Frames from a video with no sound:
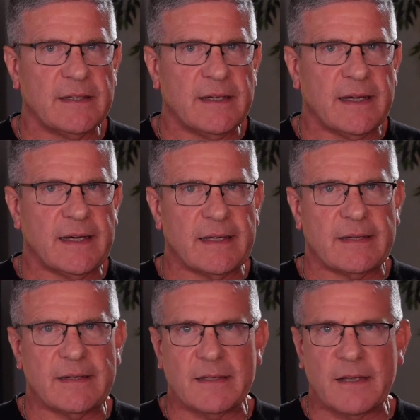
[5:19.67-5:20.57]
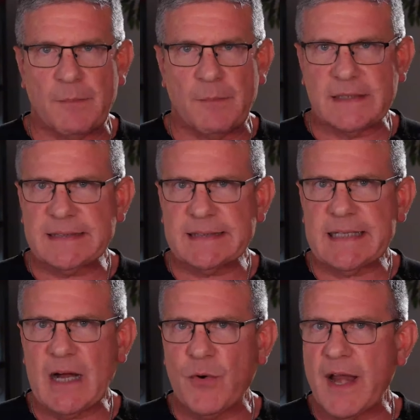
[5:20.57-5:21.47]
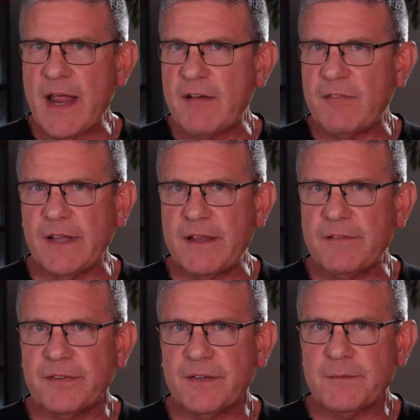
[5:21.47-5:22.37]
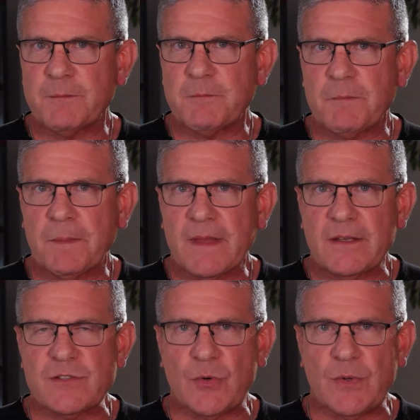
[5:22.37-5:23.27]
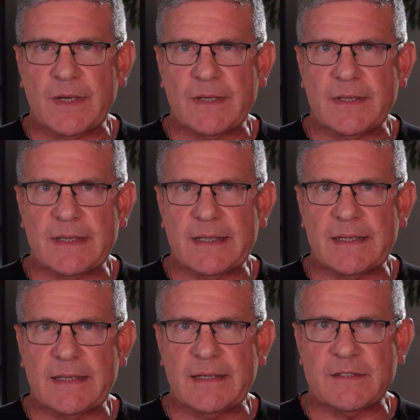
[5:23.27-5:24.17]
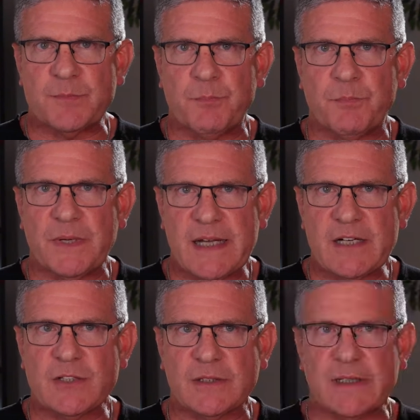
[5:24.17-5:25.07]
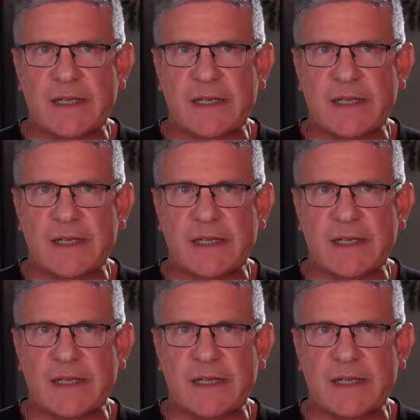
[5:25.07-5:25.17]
and about a 6-hour half-life. So it's potentially,